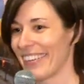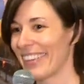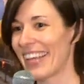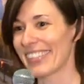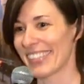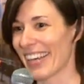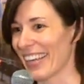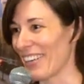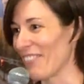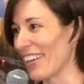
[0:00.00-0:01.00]
that's not
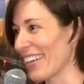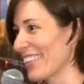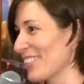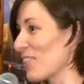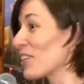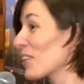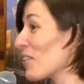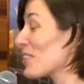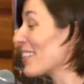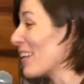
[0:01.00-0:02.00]
going to work. So we
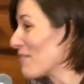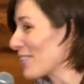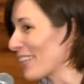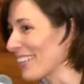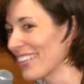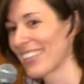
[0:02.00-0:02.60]
closed the dumpster.